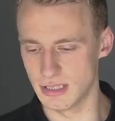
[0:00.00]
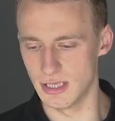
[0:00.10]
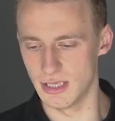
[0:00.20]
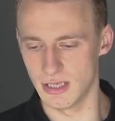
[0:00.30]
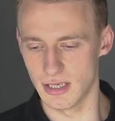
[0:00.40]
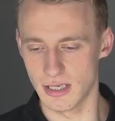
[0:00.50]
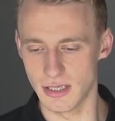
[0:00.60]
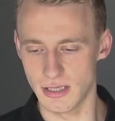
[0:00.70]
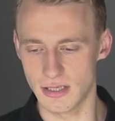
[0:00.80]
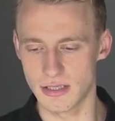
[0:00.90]
the
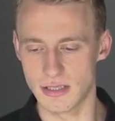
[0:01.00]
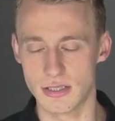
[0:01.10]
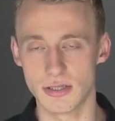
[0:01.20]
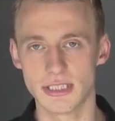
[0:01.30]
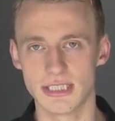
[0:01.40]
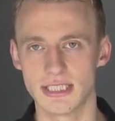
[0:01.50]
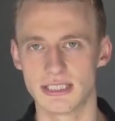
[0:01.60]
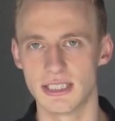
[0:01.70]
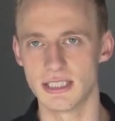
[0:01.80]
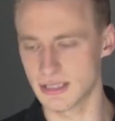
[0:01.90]
joist
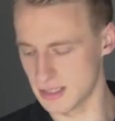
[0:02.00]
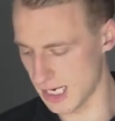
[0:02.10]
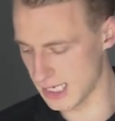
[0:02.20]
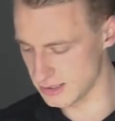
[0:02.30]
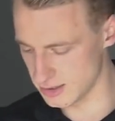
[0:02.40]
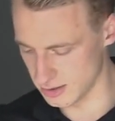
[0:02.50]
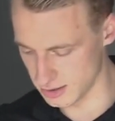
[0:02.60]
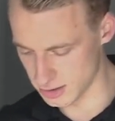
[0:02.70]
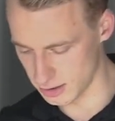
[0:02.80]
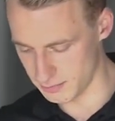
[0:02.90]
insert into the
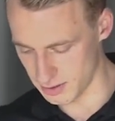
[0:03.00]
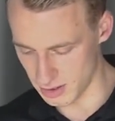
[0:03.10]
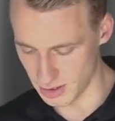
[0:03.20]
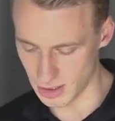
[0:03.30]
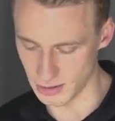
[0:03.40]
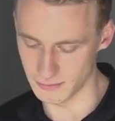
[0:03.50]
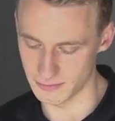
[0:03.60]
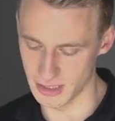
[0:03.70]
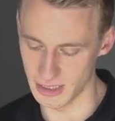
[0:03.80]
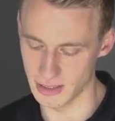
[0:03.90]
top of
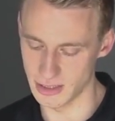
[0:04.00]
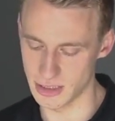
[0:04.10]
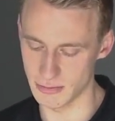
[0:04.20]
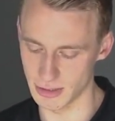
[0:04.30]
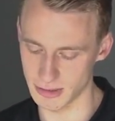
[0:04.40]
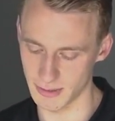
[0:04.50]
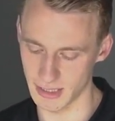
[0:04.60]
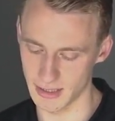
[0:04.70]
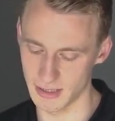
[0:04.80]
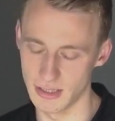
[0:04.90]
the
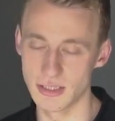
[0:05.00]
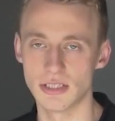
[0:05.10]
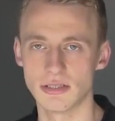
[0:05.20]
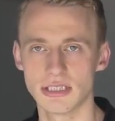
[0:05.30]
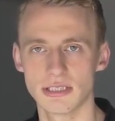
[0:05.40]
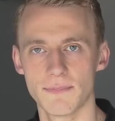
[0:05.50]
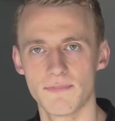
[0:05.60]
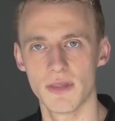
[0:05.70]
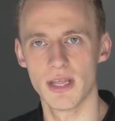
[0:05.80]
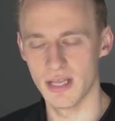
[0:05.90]
DuoSpan joist
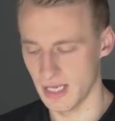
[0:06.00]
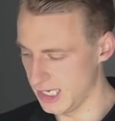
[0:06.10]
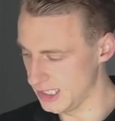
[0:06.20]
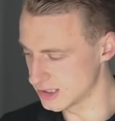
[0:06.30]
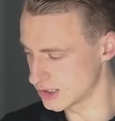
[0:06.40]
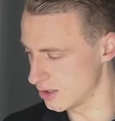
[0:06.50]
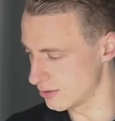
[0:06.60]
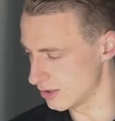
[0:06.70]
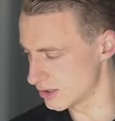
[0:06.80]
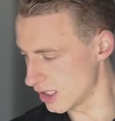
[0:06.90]
is so
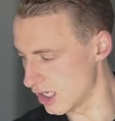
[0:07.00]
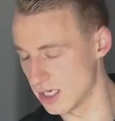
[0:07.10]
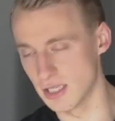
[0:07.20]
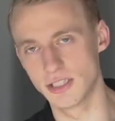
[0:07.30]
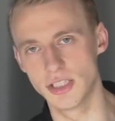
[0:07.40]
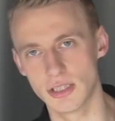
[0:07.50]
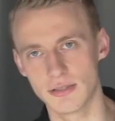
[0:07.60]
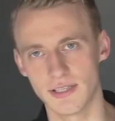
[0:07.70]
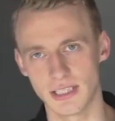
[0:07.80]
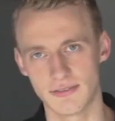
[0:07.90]
that our
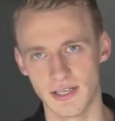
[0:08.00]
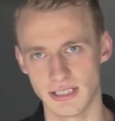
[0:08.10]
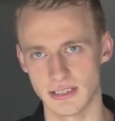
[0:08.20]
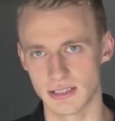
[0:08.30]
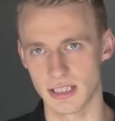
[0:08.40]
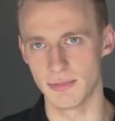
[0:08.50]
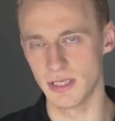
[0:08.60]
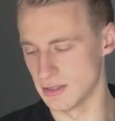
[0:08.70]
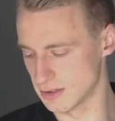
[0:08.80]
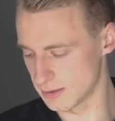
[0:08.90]
Durafix fixings can be
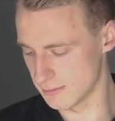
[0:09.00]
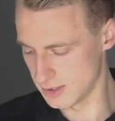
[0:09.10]
used.